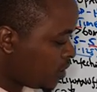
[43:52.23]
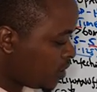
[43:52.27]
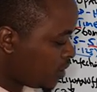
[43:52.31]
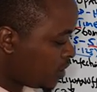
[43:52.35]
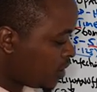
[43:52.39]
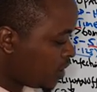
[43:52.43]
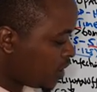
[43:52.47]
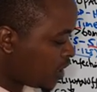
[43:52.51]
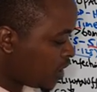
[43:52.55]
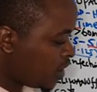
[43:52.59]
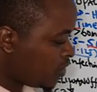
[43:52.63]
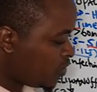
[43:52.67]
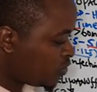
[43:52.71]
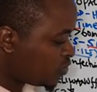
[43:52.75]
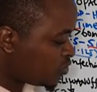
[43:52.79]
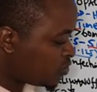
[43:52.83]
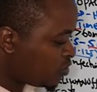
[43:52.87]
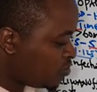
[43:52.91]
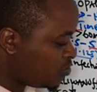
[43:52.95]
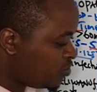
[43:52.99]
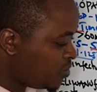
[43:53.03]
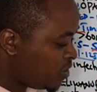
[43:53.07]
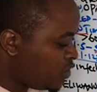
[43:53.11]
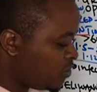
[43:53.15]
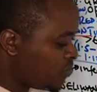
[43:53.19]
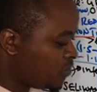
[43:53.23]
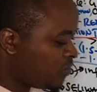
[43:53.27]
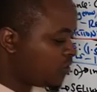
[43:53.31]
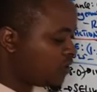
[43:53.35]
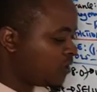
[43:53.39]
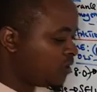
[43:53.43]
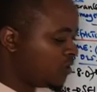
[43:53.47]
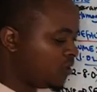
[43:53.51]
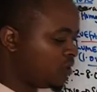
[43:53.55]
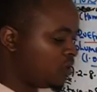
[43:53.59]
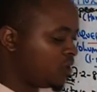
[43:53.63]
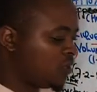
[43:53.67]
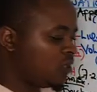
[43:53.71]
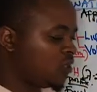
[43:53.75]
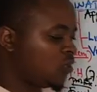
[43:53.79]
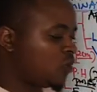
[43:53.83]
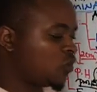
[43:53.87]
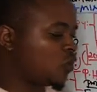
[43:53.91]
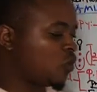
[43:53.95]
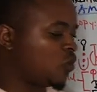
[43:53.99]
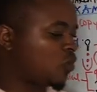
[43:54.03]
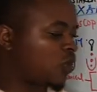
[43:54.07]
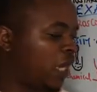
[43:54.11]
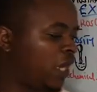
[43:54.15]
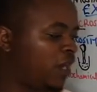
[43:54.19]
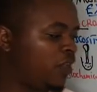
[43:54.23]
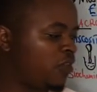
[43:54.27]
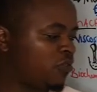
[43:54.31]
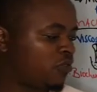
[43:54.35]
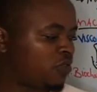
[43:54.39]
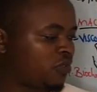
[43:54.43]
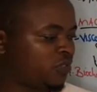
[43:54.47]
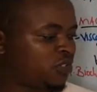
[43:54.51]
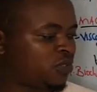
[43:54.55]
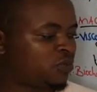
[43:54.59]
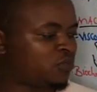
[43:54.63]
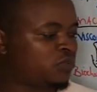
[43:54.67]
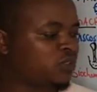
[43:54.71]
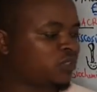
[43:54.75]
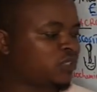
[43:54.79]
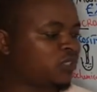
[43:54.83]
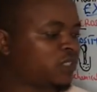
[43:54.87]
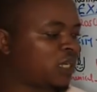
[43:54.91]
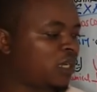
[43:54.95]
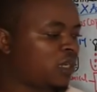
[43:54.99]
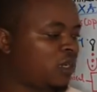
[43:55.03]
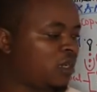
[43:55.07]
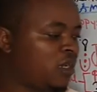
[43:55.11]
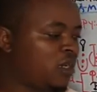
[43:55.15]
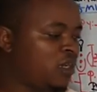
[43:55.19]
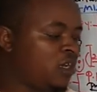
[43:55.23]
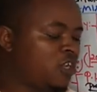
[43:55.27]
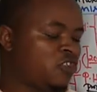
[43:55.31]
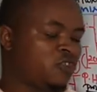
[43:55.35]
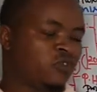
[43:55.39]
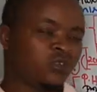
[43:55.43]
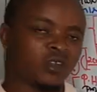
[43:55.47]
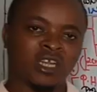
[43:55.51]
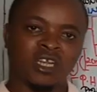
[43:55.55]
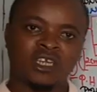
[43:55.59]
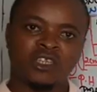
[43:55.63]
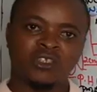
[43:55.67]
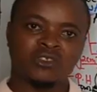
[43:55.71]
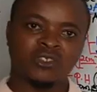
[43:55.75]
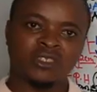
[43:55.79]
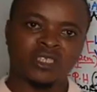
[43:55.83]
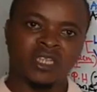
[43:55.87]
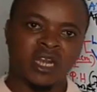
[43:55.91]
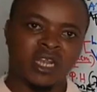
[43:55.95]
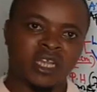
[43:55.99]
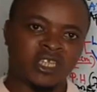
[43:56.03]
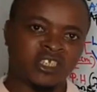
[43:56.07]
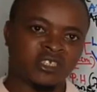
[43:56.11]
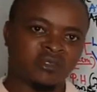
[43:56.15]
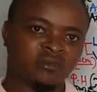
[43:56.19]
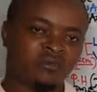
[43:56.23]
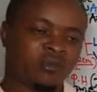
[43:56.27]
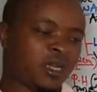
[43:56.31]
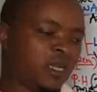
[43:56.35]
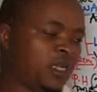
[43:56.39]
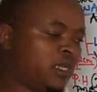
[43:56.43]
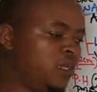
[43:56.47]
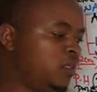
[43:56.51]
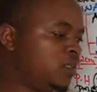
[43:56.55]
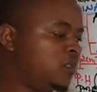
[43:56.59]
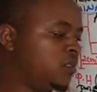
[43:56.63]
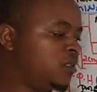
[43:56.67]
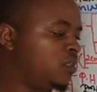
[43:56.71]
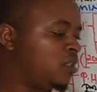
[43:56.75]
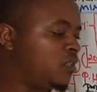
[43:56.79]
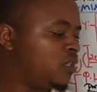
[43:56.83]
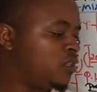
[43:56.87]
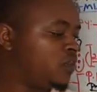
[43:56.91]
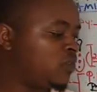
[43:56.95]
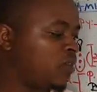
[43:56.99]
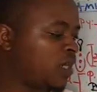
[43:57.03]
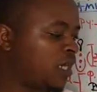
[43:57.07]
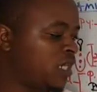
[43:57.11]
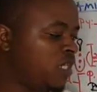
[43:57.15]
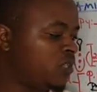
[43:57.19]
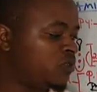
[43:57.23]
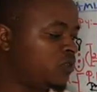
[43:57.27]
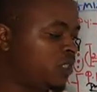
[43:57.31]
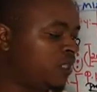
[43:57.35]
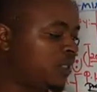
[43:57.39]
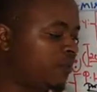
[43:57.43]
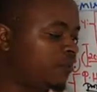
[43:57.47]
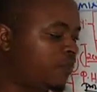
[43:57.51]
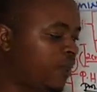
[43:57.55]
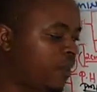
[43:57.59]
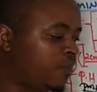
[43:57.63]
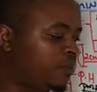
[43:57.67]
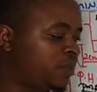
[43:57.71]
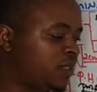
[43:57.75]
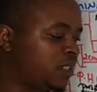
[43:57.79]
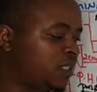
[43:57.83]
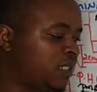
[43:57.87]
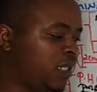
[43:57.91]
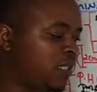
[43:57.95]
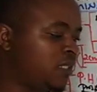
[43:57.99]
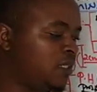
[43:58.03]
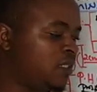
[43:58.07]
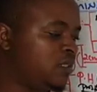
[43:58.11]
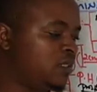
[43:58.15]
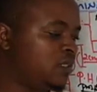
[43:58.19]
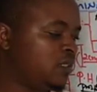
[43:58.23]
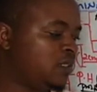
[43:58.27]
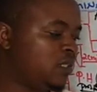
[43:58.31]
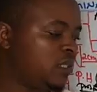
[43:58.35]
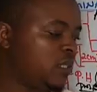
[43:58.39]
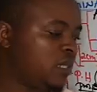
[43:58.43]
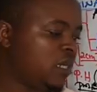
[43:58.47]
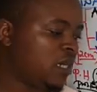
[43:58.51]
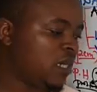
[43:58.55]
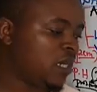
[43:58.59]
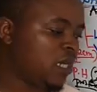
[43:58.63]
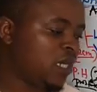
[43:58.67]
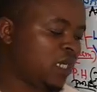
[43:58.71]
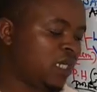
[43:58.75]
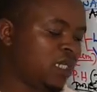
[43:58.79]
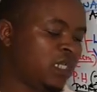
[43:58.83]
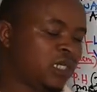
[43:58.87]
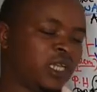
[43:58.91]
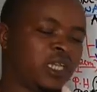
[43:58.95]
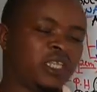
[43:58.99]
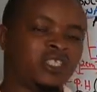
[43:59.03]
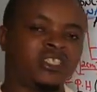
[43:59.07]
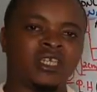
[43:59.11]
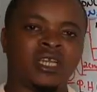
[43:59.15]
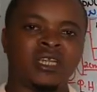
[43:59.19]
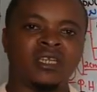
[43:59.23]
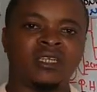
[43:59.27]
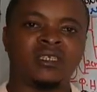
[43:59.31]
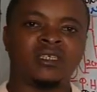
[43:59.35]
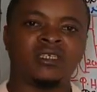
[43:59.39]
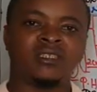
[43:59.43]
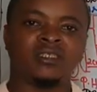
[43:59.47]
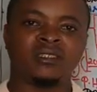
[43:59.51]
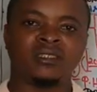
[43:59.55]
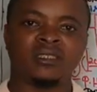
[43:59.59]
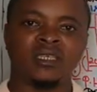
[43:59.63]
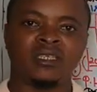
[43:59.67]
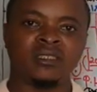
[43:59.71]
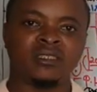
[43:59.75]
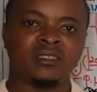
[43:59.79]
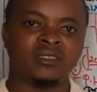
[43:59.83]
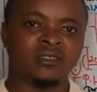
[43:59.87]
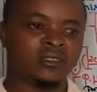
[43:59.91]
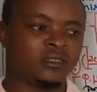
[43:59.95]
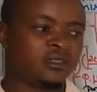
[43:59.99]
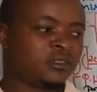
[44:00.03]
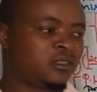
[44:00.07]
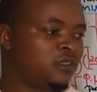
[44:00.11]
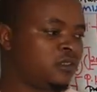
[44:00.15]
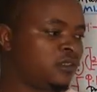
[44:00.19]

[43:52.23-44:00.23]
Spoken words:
They can also be used. So you can use the Jimusa, you can use the Leishman, you can use the PAP stain and H&E staining.